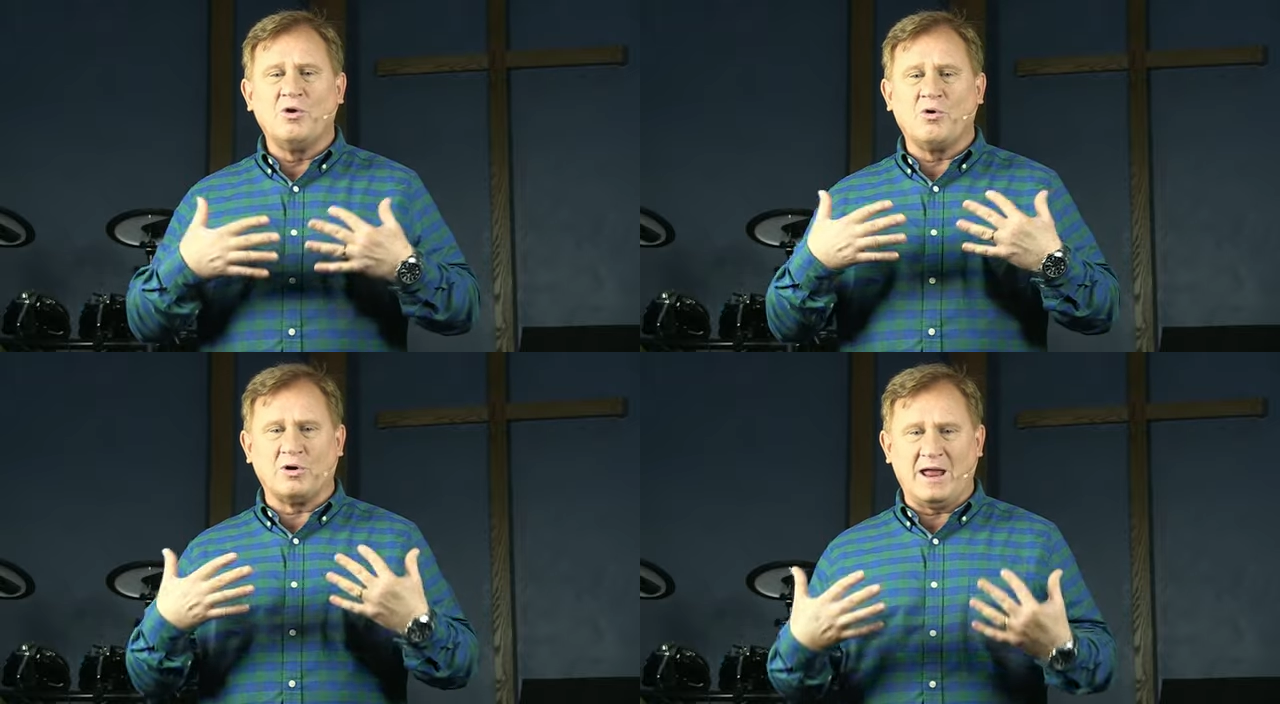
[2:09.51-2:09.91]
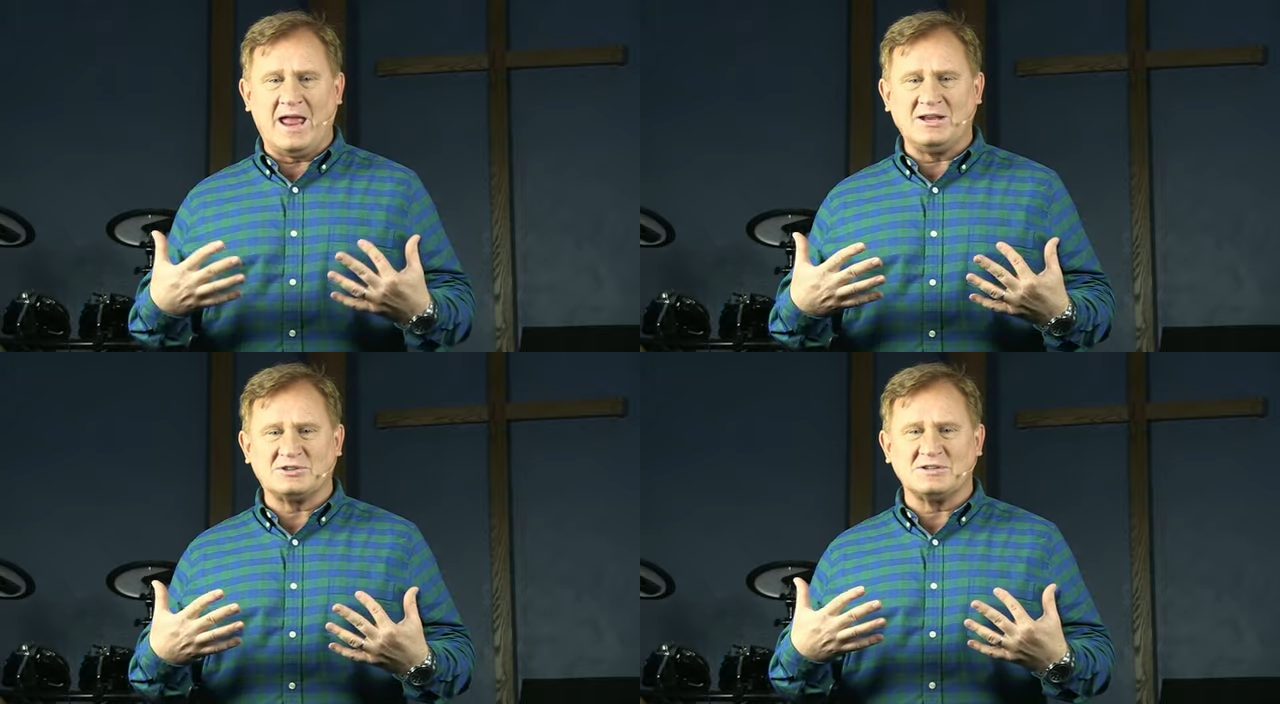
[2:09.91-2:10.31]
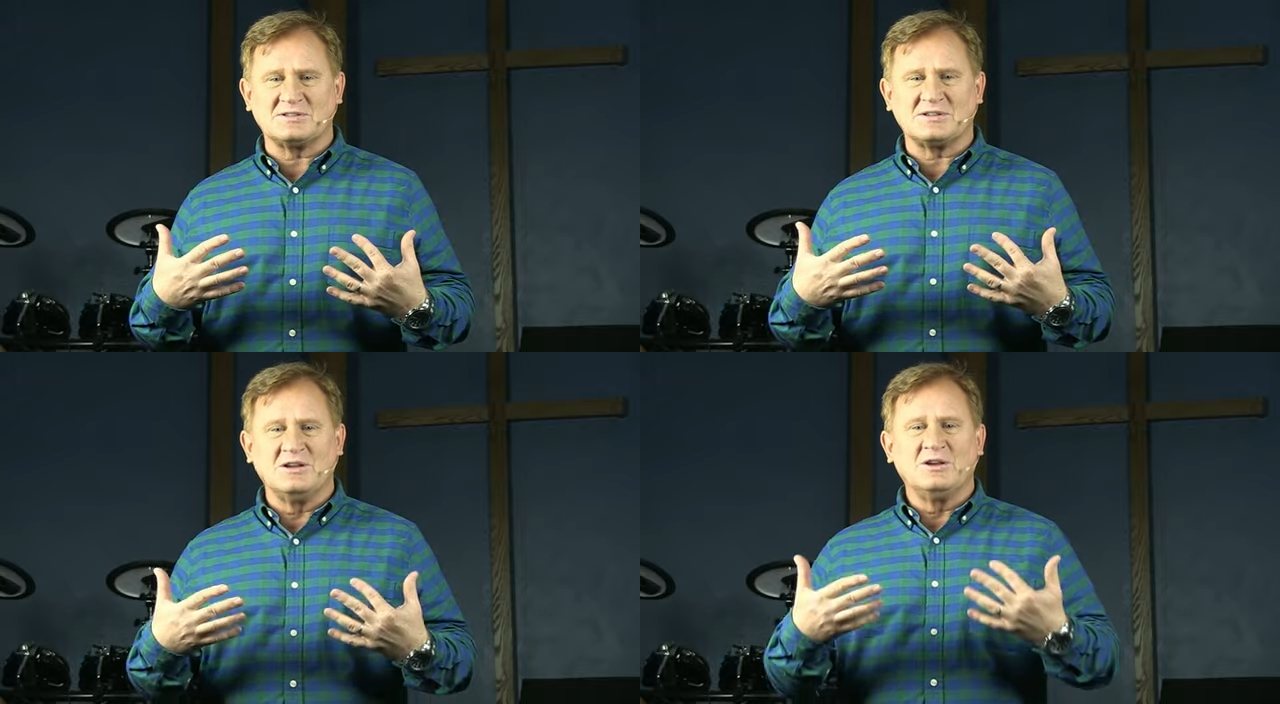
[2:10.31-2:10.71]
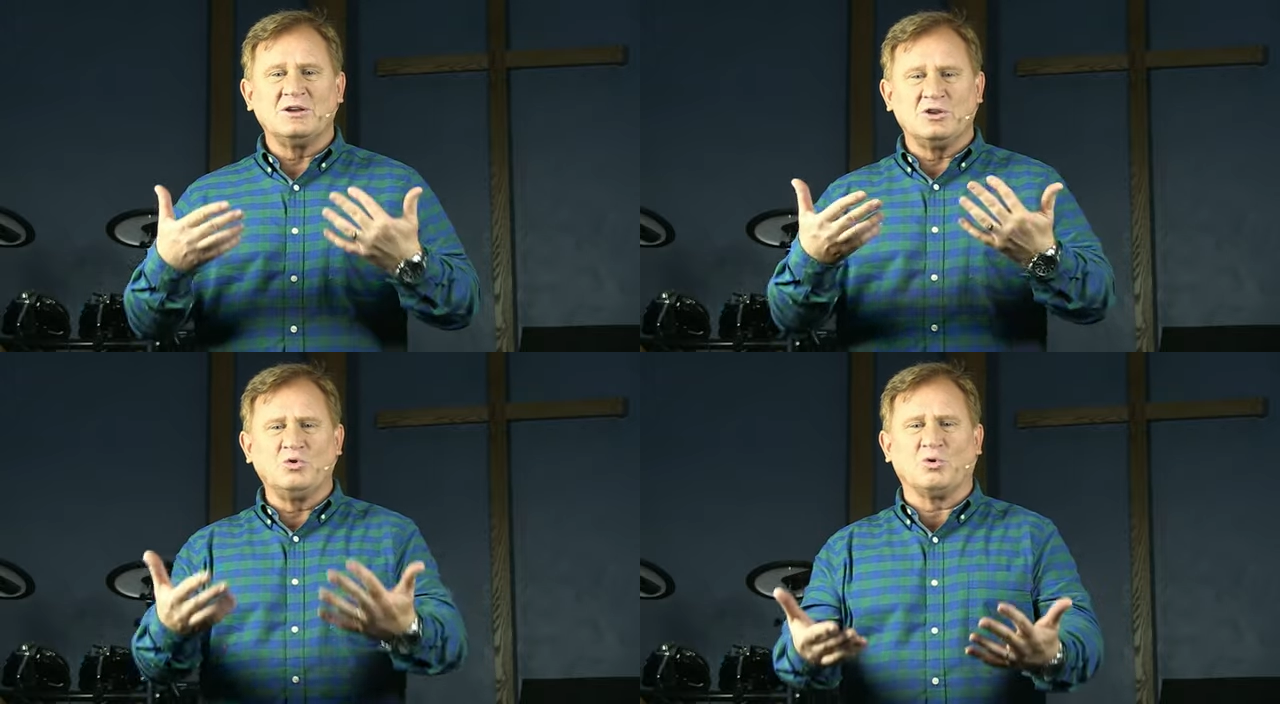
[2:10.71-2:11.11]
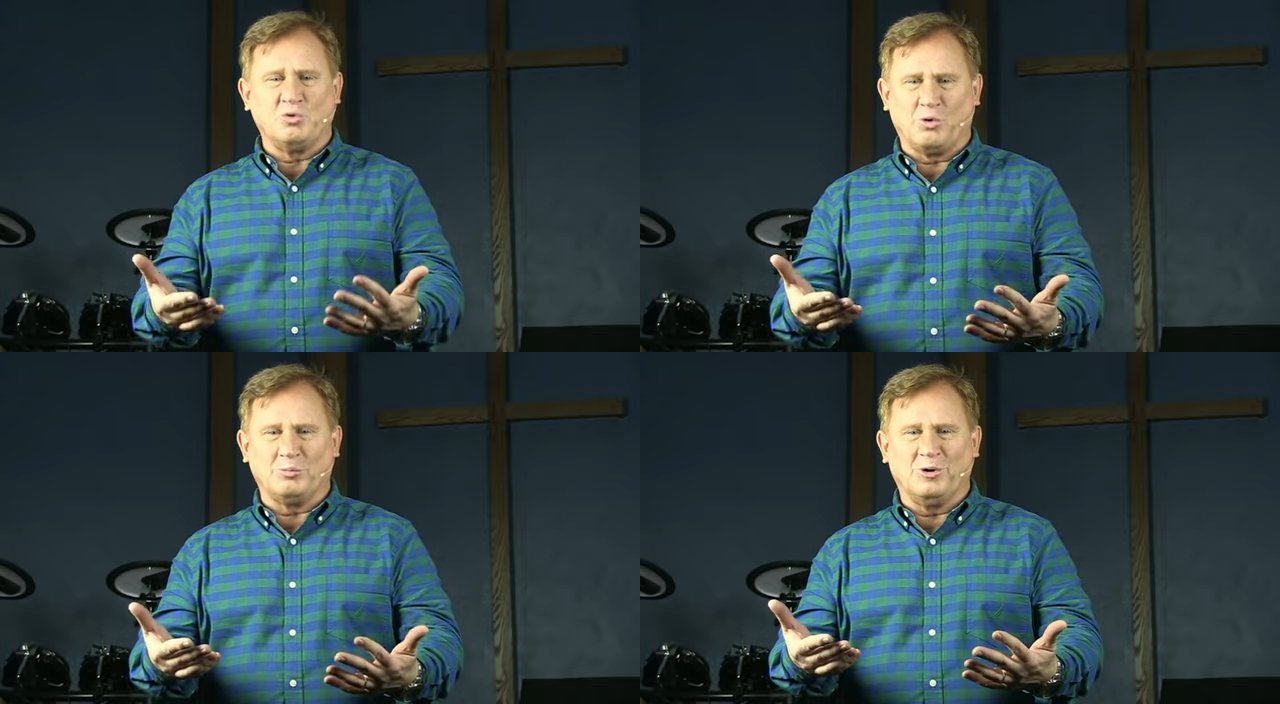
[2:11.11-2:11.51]
or anxious, you're
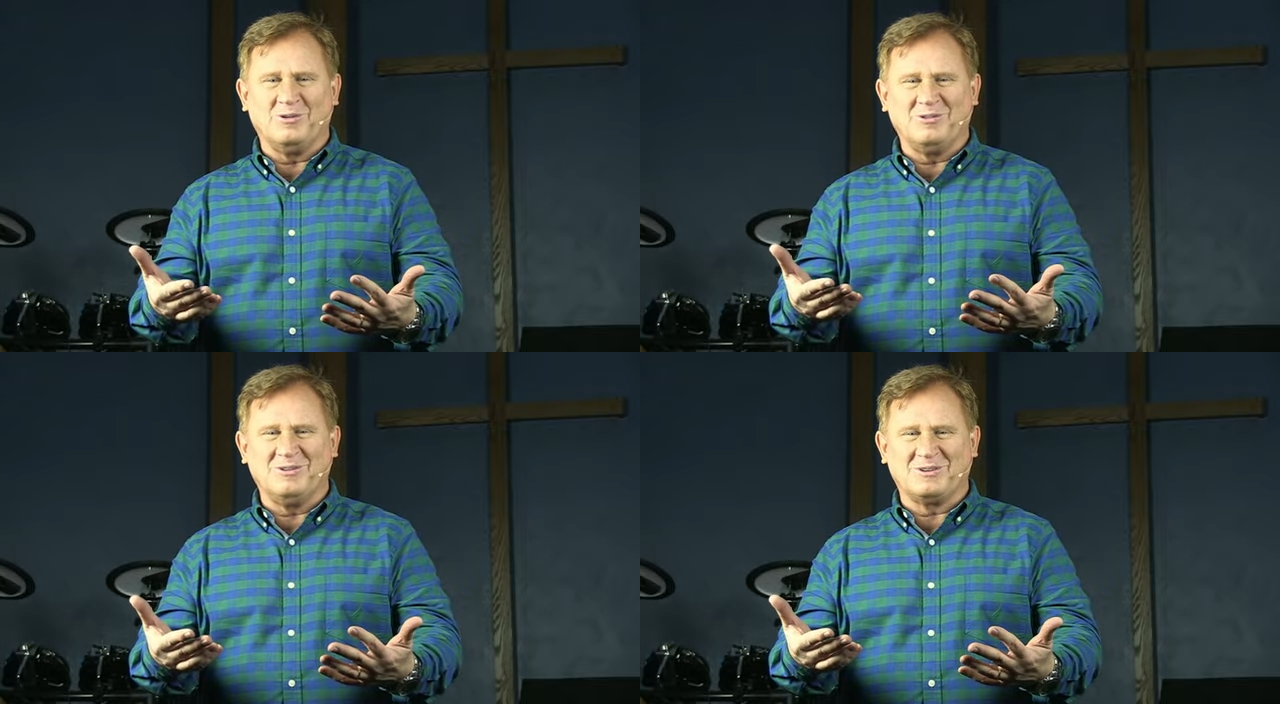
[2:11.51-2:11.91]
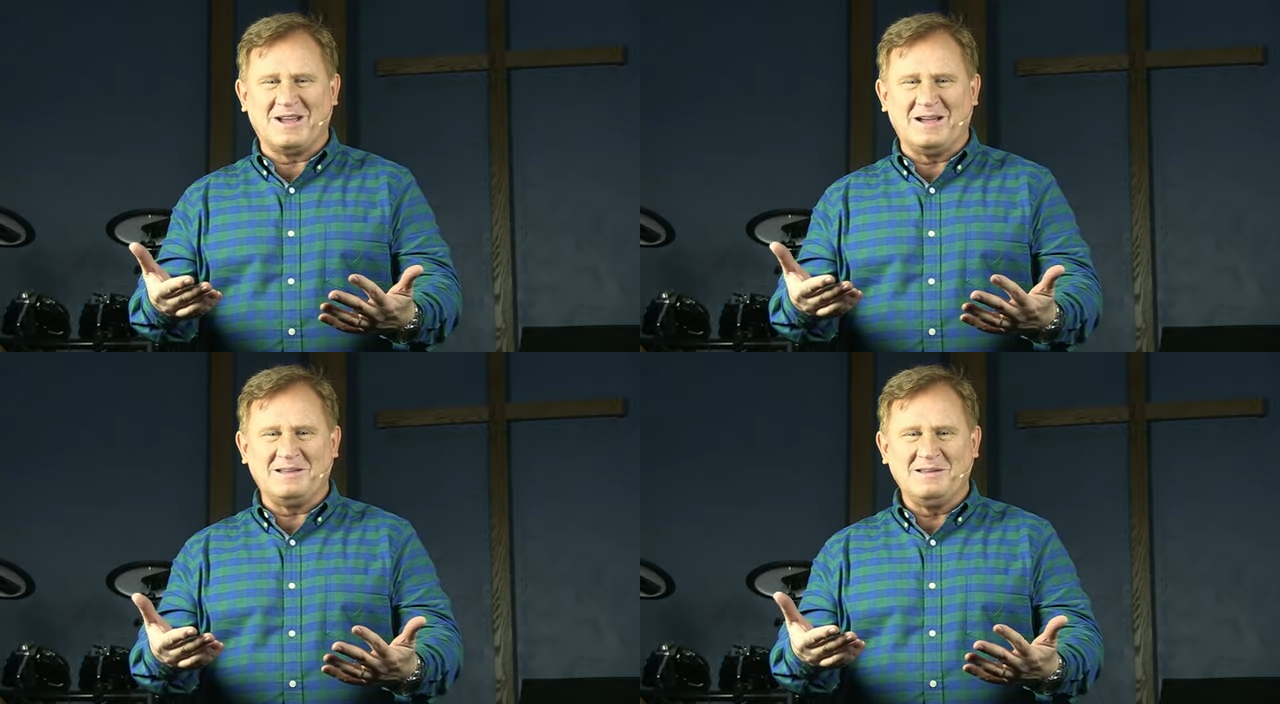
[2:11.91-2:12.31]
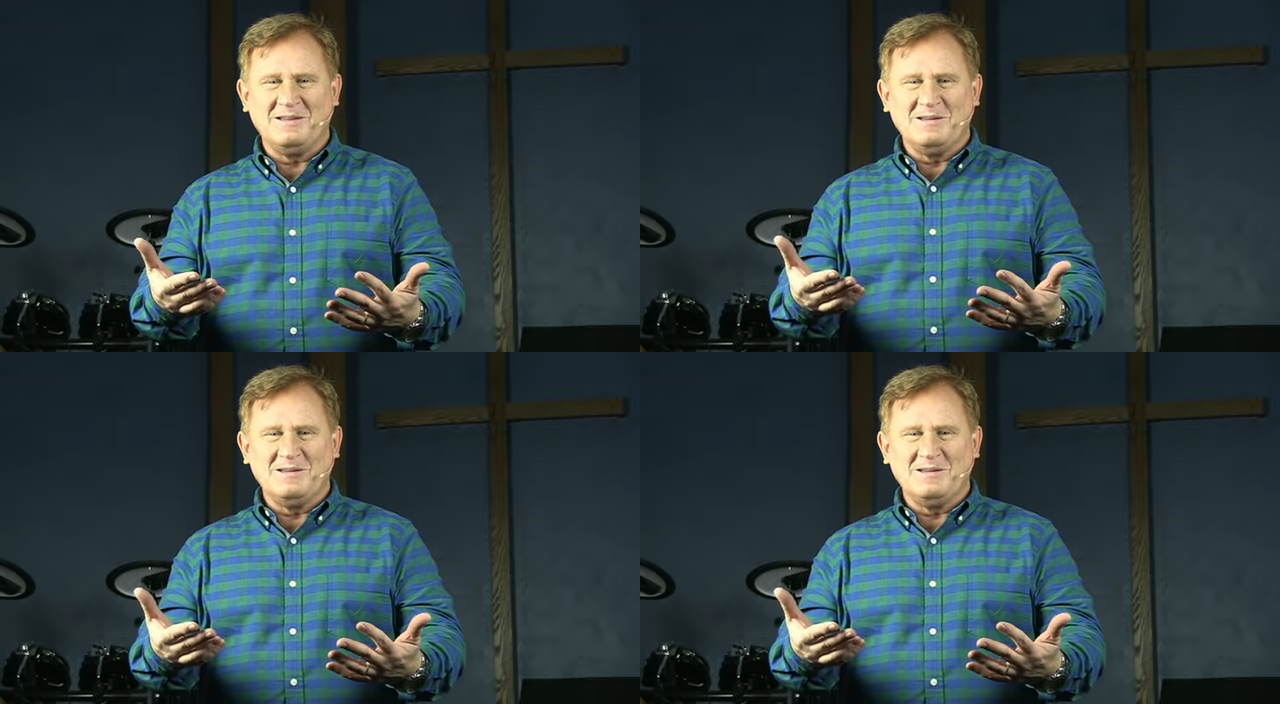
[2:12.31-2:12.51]
normal, okay?